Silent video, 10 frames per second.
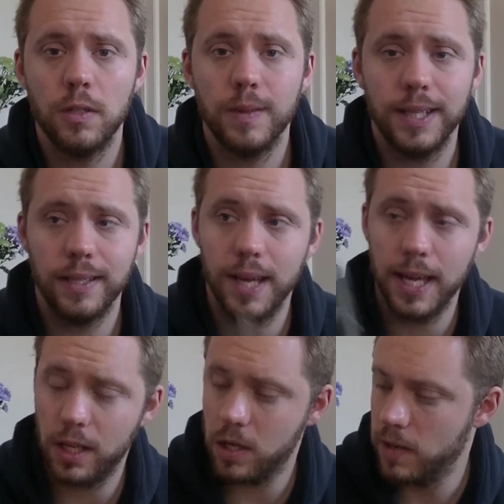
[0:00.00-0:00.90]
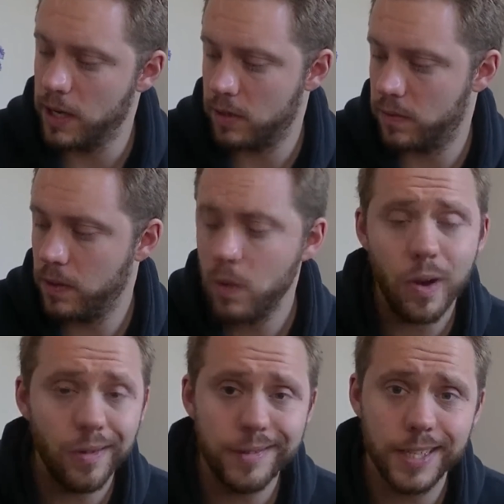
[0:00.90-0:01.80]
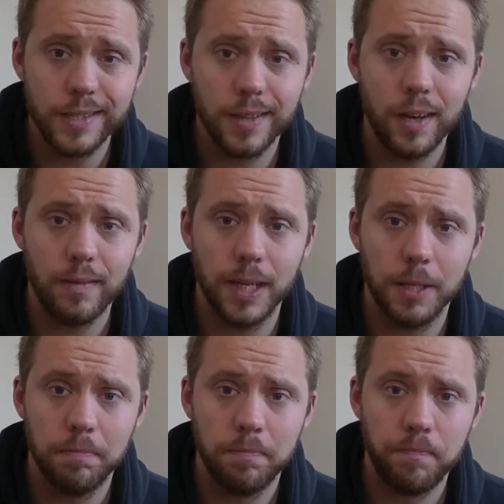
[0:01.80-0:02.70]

doing a Codex review on Skitarii,